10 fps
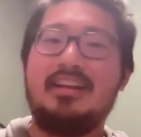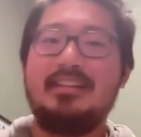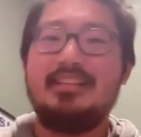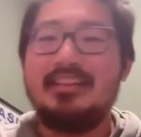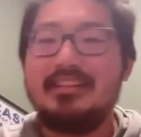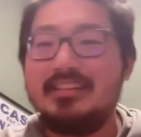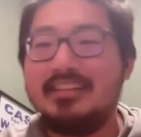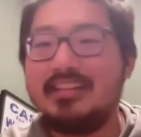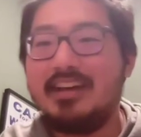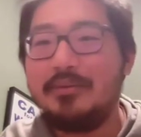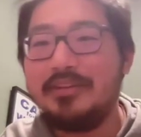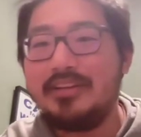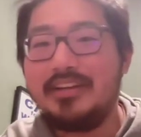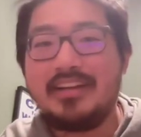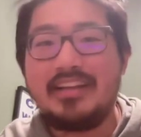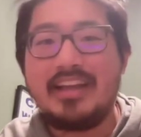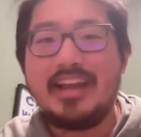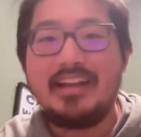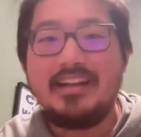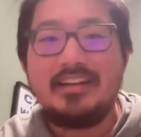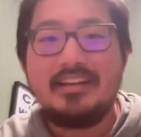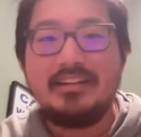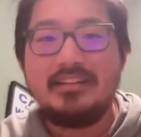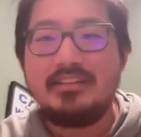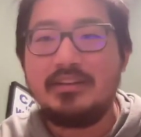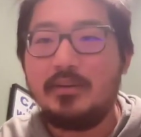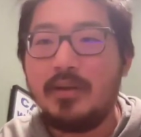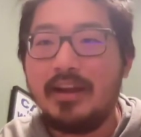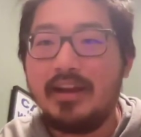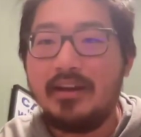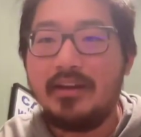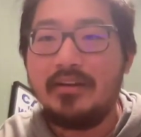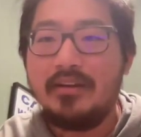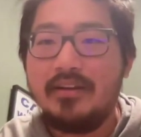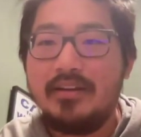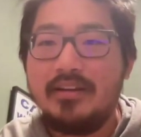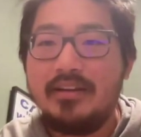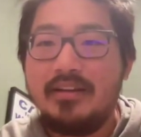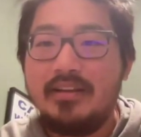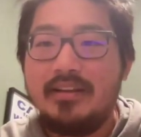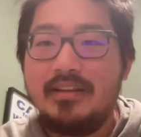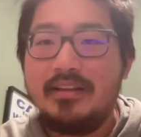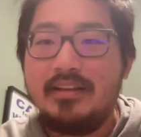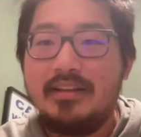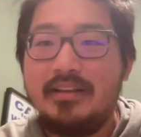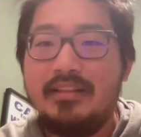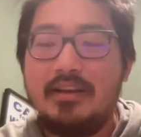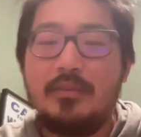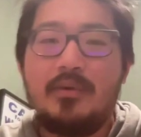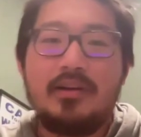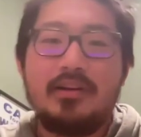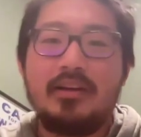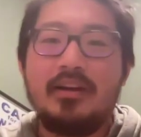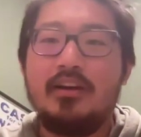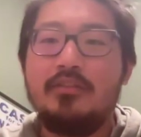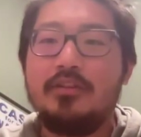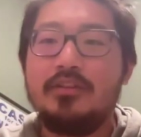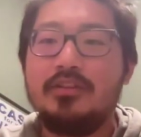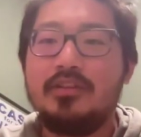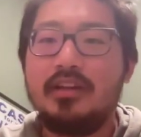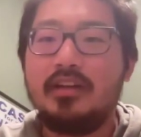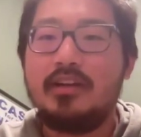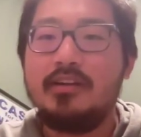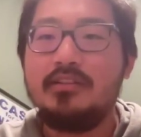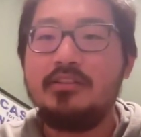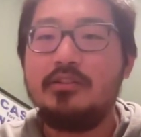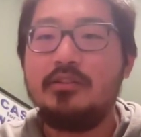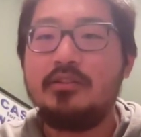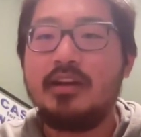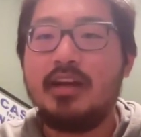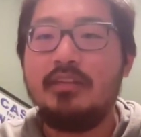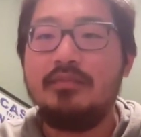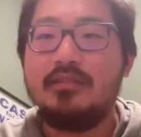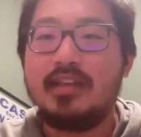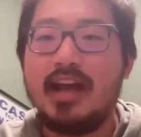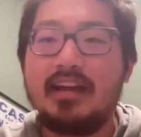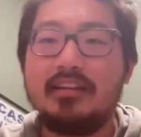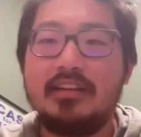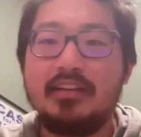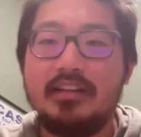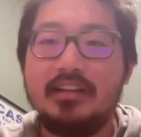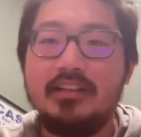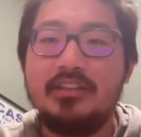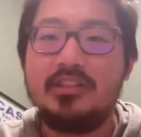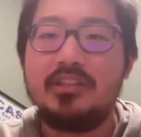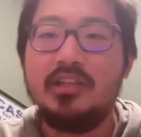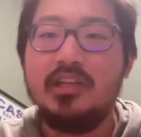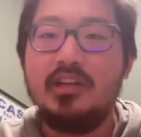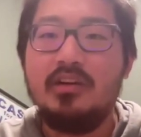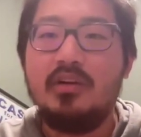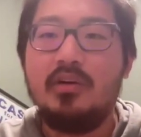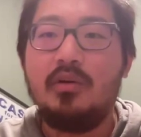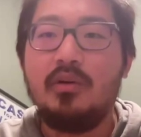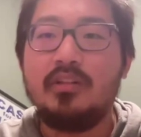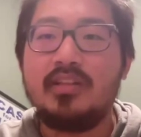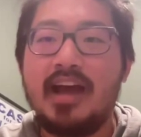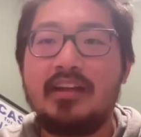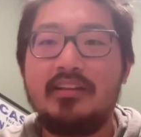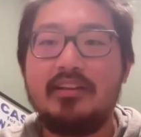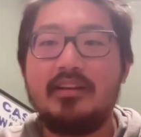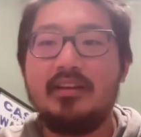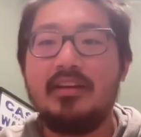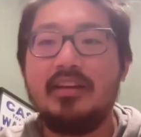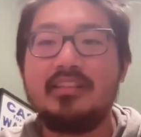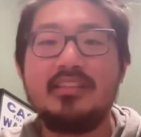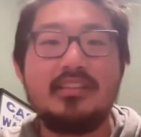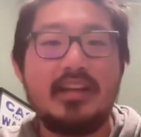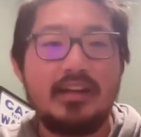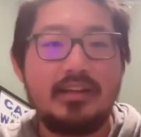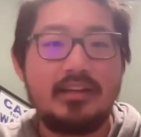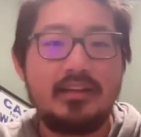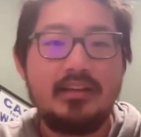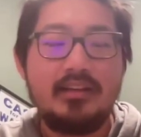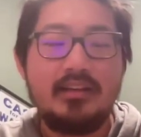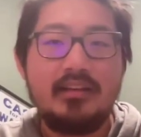and it's not really going to get to where they want to go, versus like an artist who's kind of tackling a niche or tackling an aesthetic.